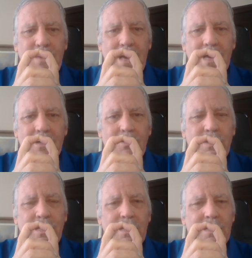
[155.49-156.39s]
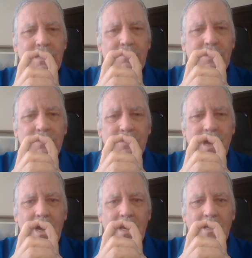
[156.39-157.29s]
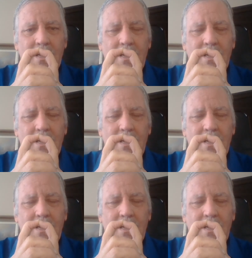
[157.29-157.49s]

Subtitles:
man created in the image of God?